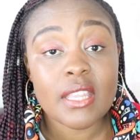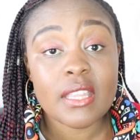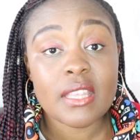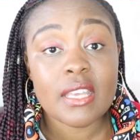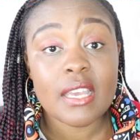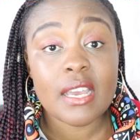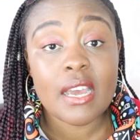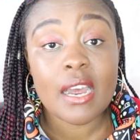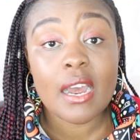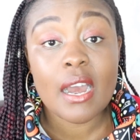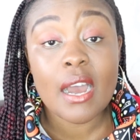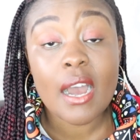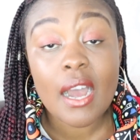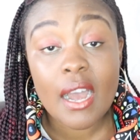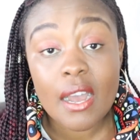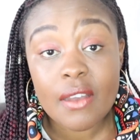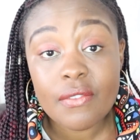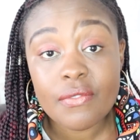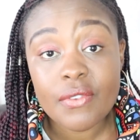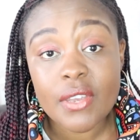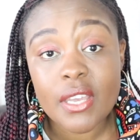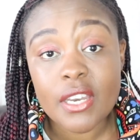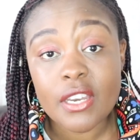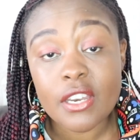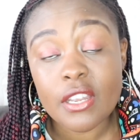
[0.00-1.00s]
they have
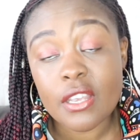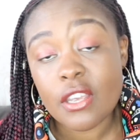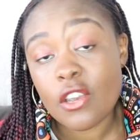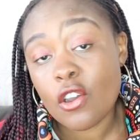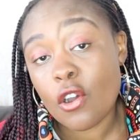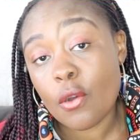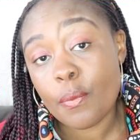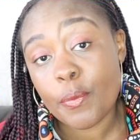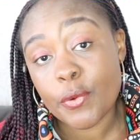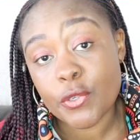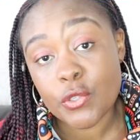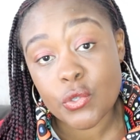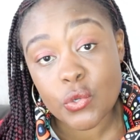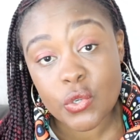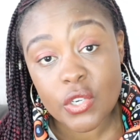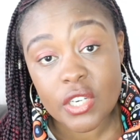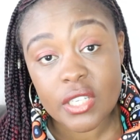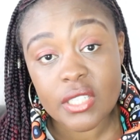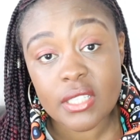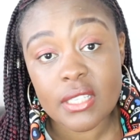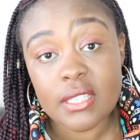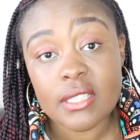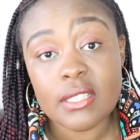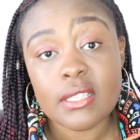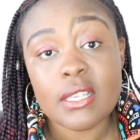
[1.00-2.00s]
any
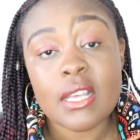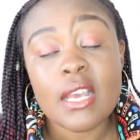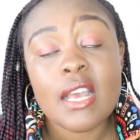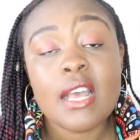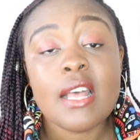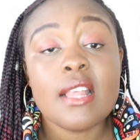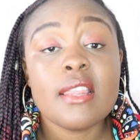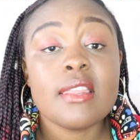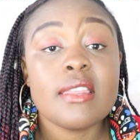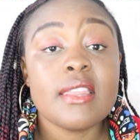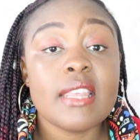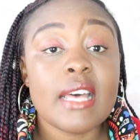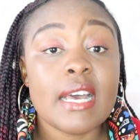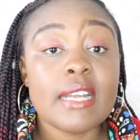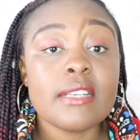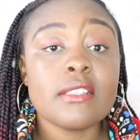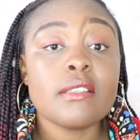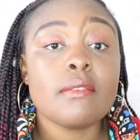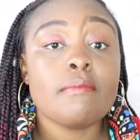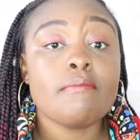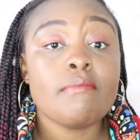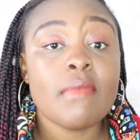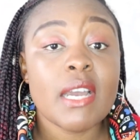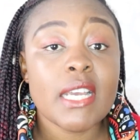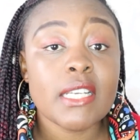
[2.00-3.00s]
opportunities that
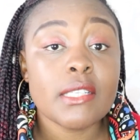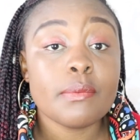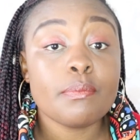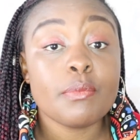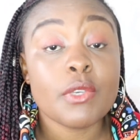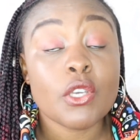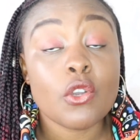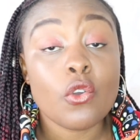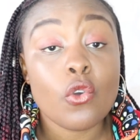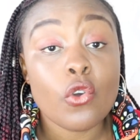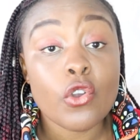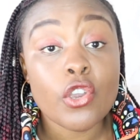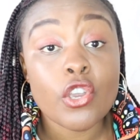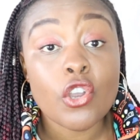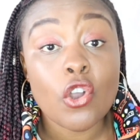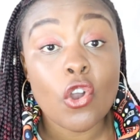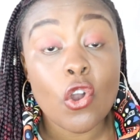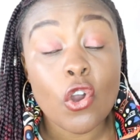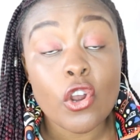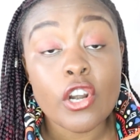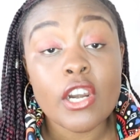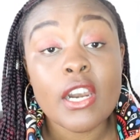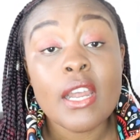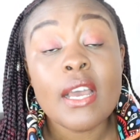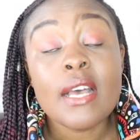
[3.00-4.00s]
might be going
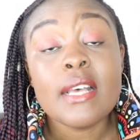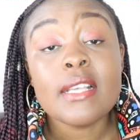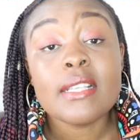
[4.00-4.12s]
on.